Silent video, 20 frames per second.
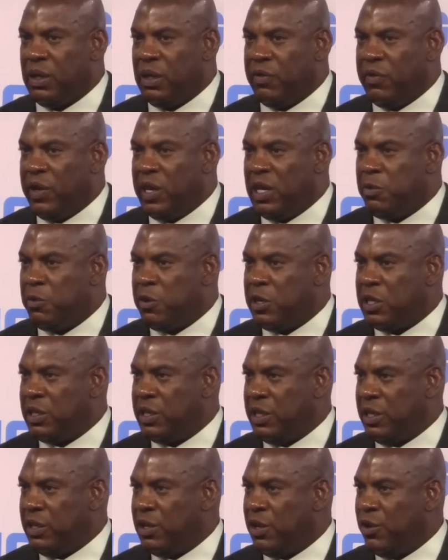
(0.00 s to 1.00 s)
anyone
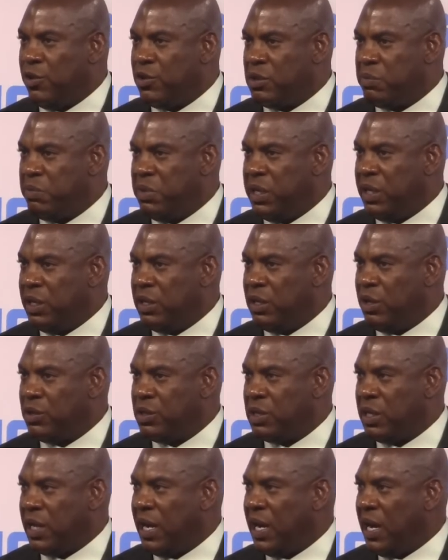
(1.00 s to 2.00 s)
that knows me knows
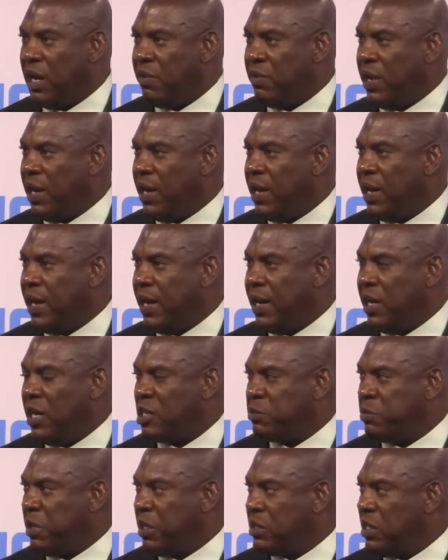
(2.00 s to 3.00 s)
that I have a high
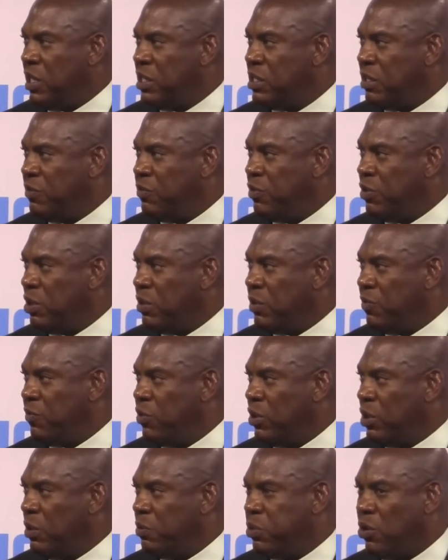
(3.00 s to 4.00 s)
expectation for
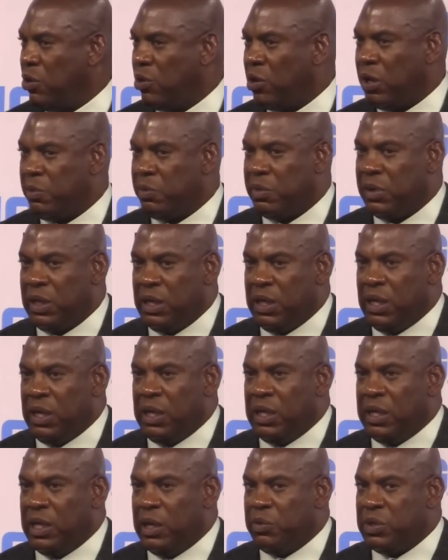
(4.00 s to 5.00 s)
for the program.
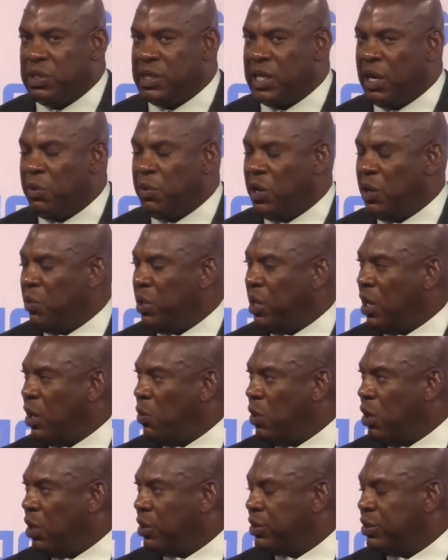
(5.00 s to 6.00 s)
It was that way when I
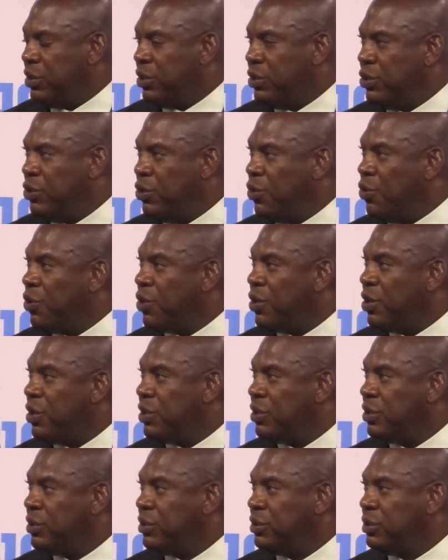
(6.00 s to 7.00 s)
walked in the door.
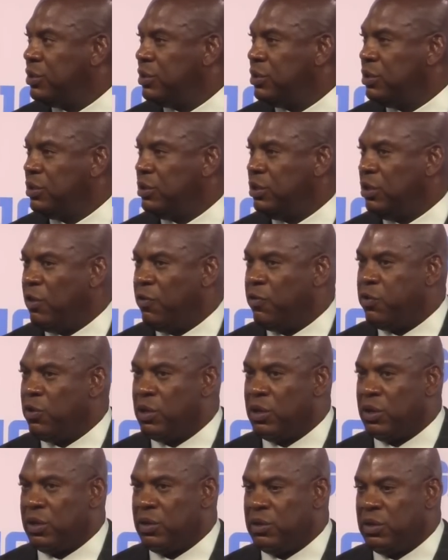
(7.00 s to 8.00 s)
You know,
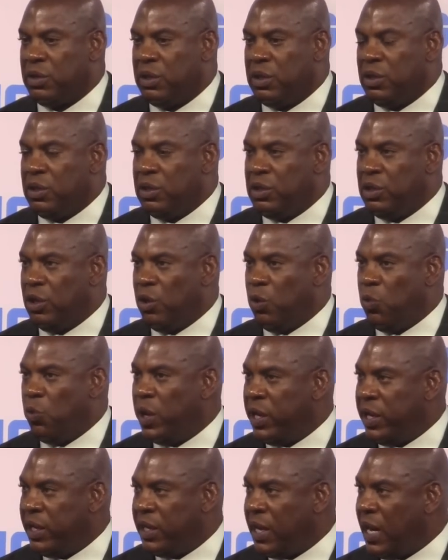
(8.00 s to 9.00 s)
for you know,
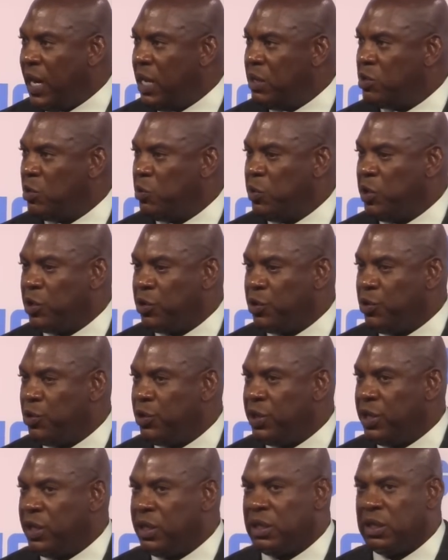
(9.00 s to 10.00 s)
winning games and
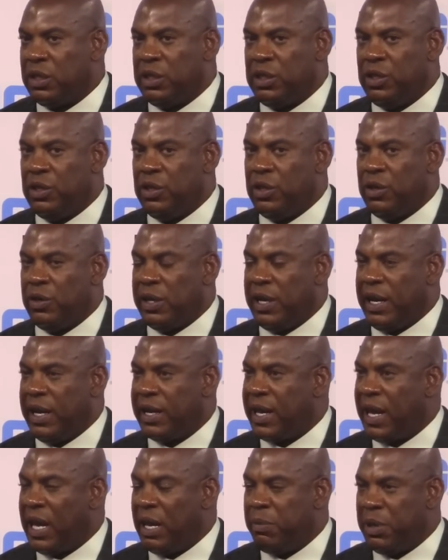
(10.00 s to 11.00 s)
recruiting. You know, I
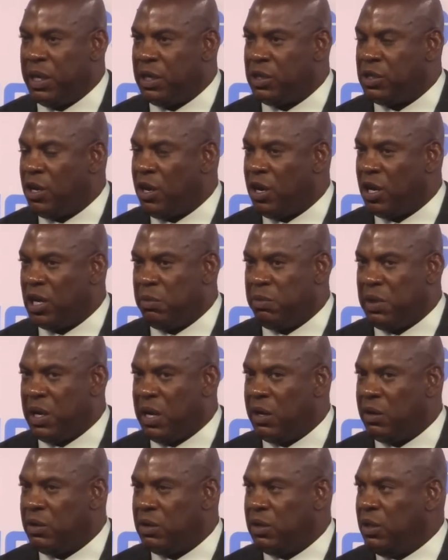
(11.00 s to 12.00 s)
came in talking
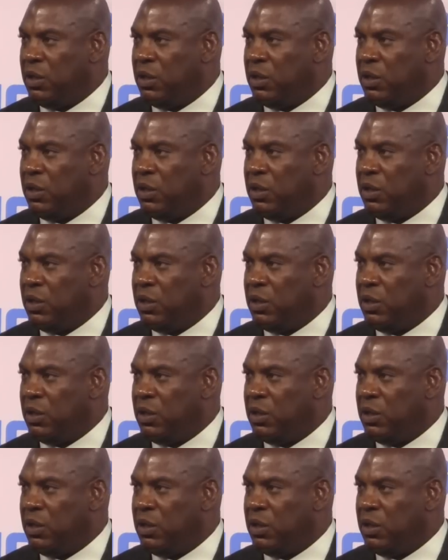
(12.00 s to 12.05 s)
about